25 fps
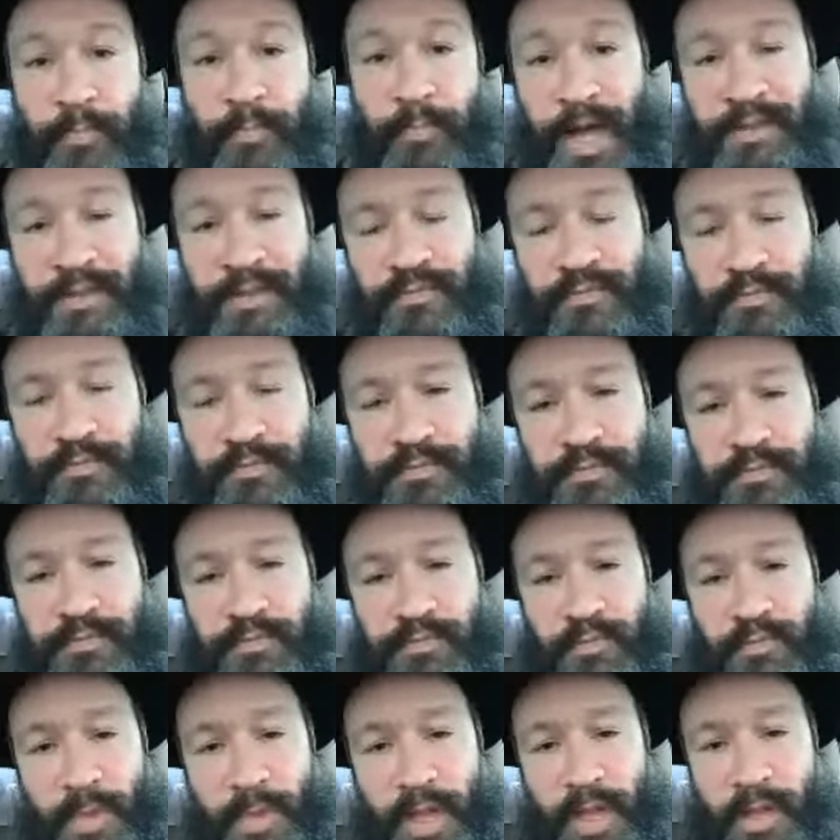But
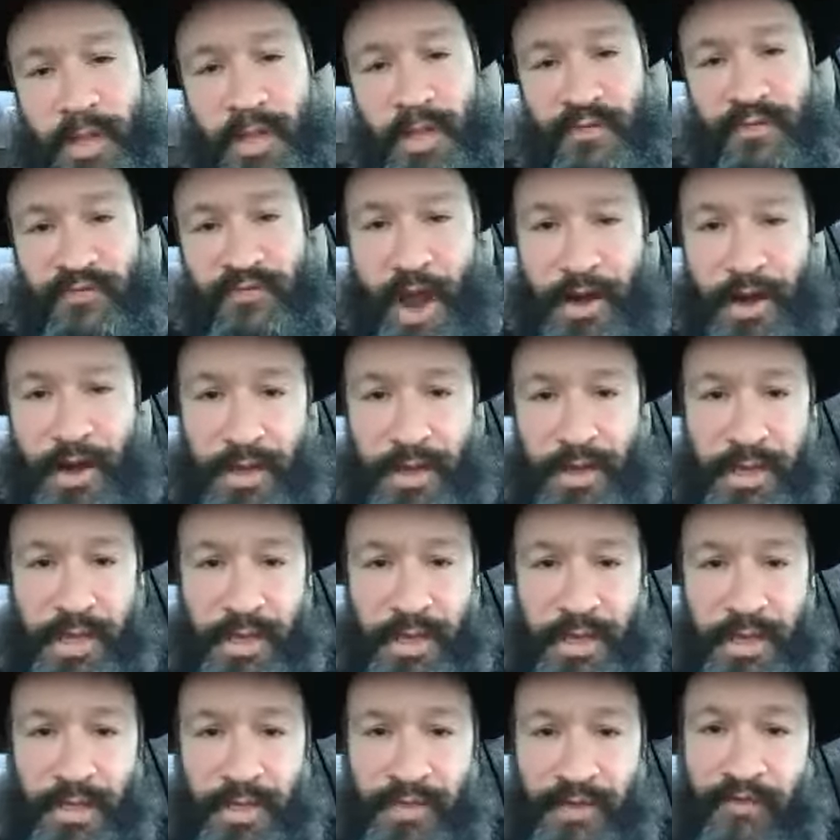
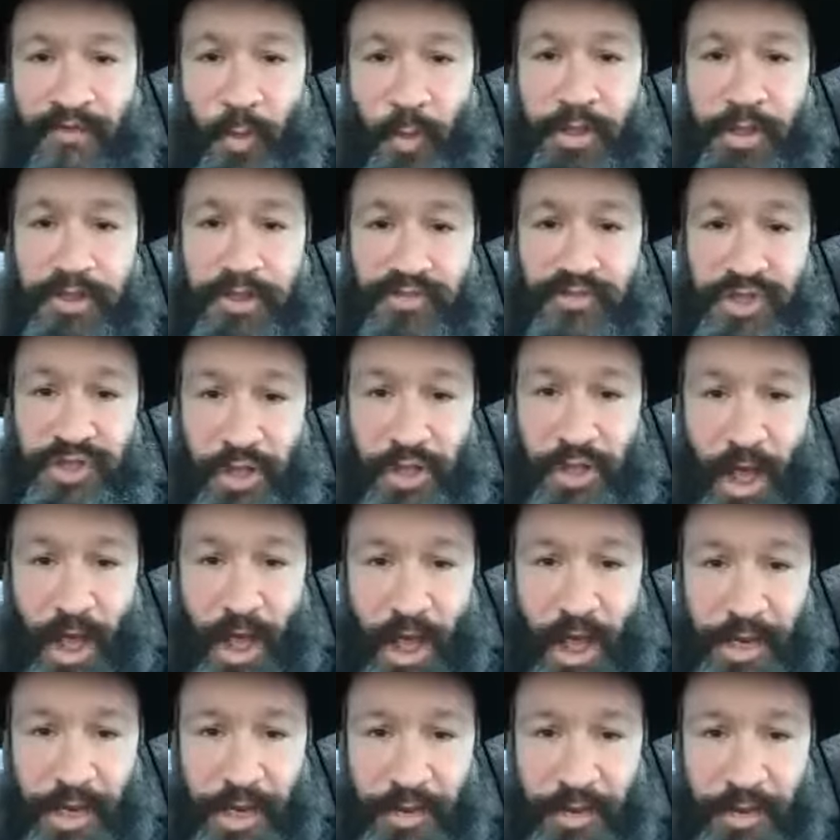finally, the 4th of
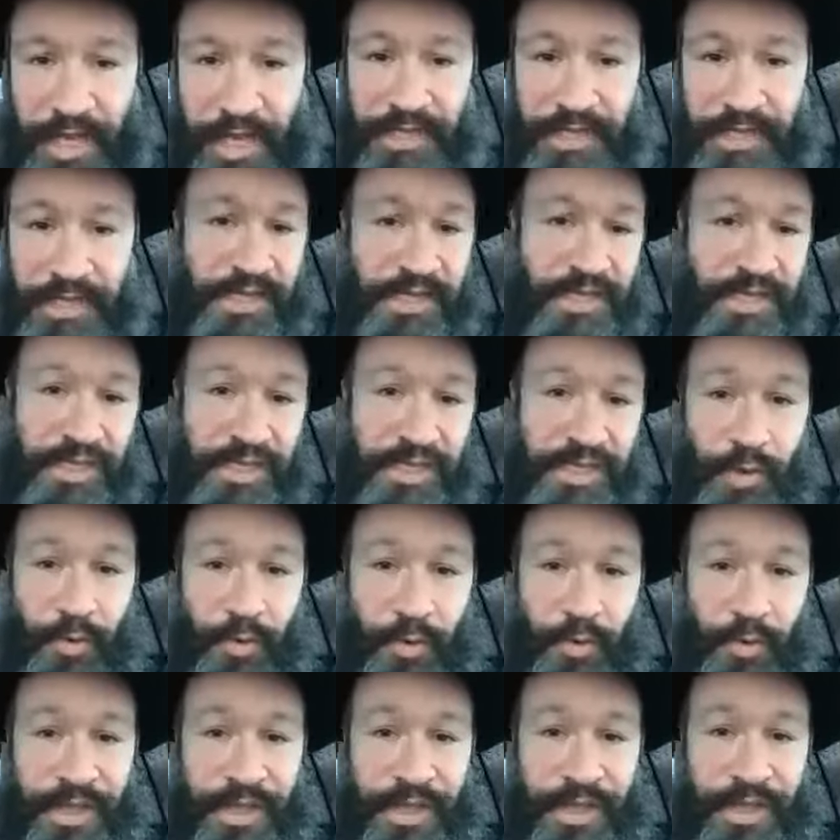July. And this is a
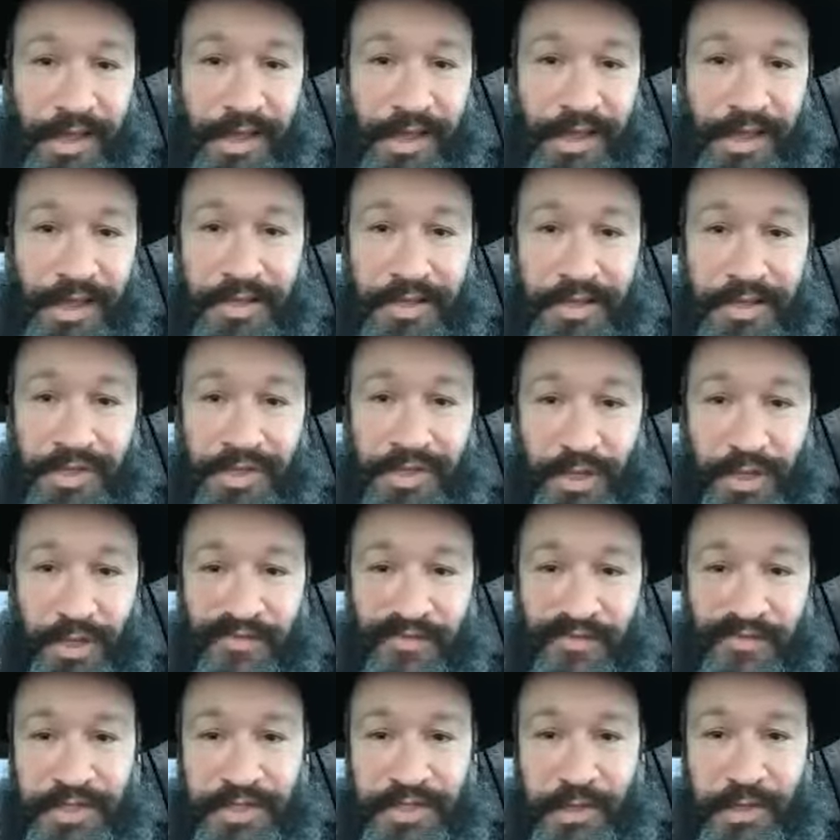story that I think
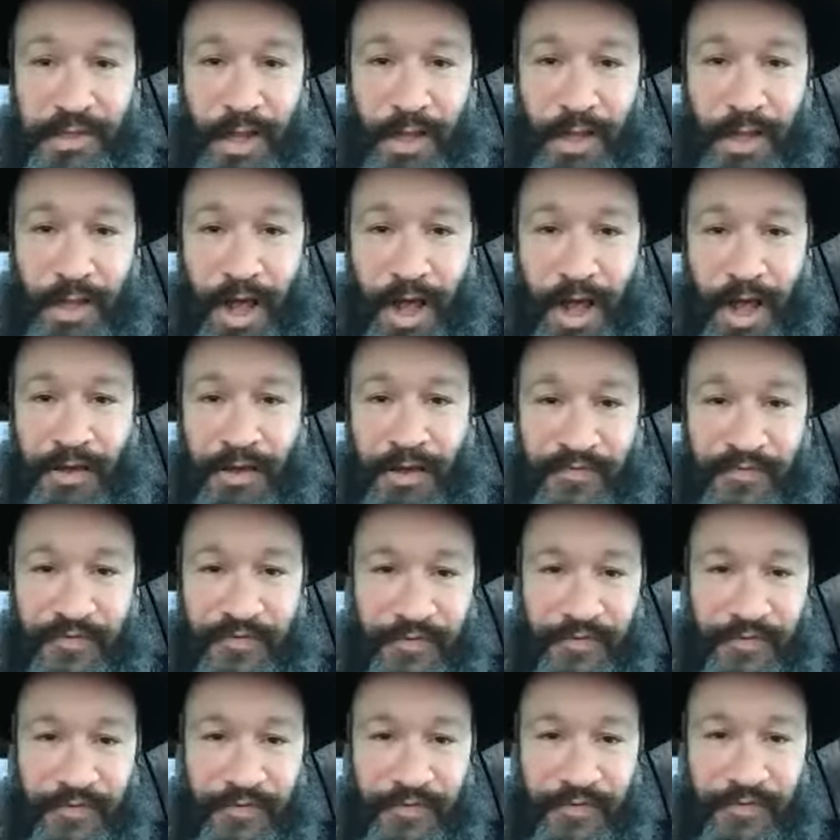deserves a lot of,
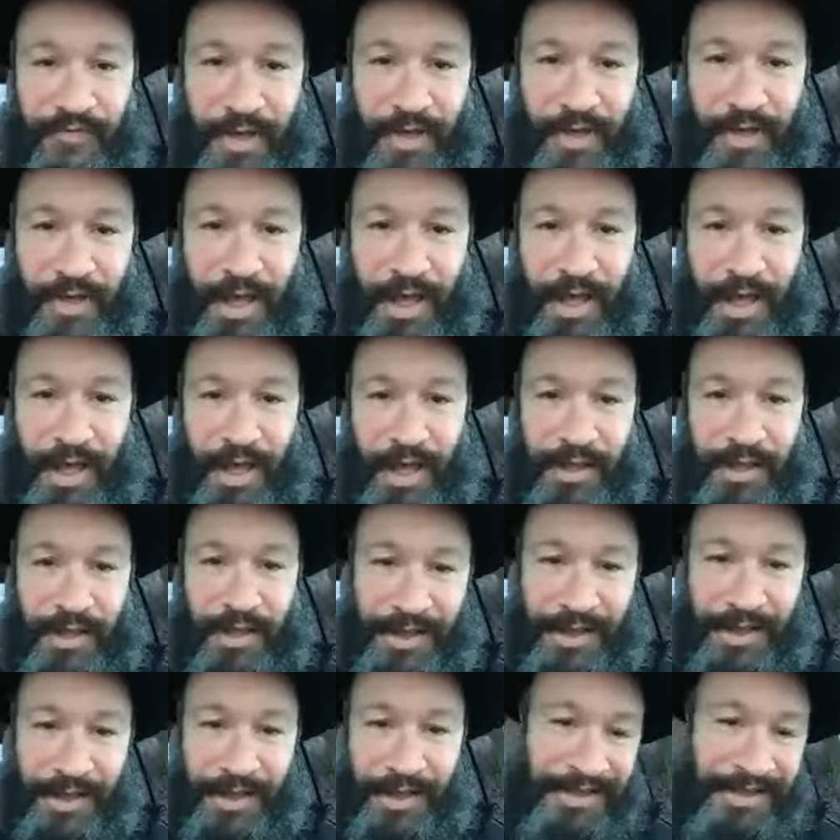
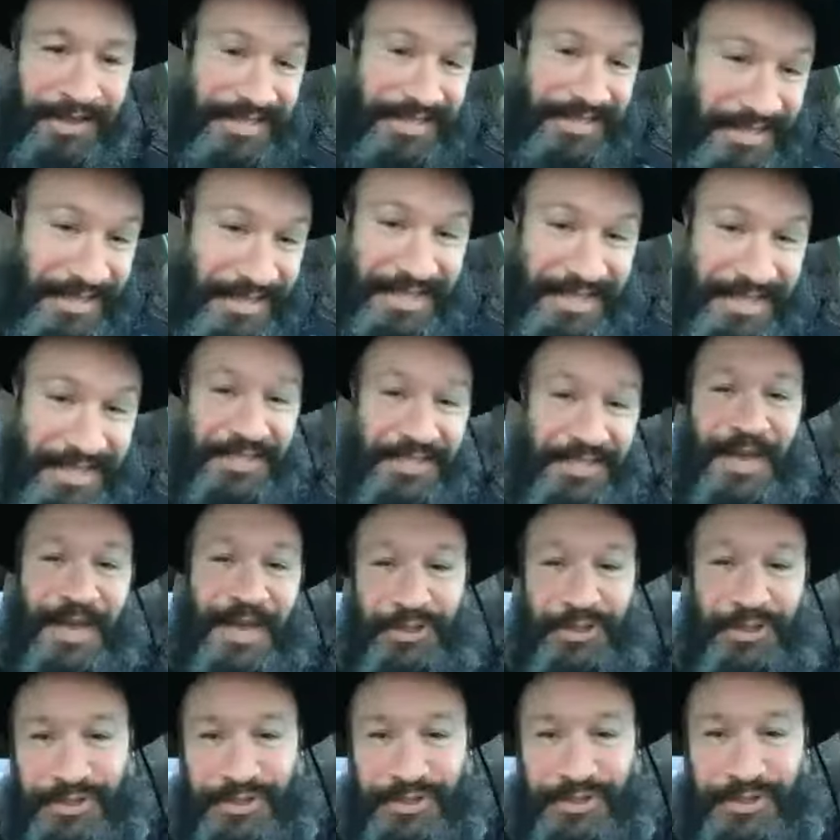it's a special
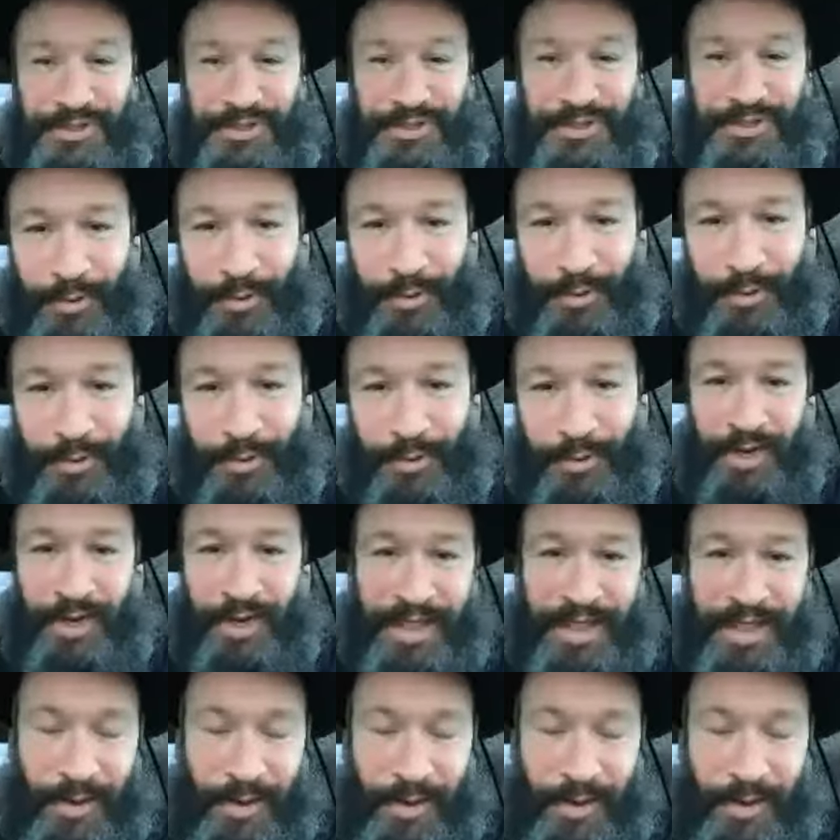story, let's put it that way.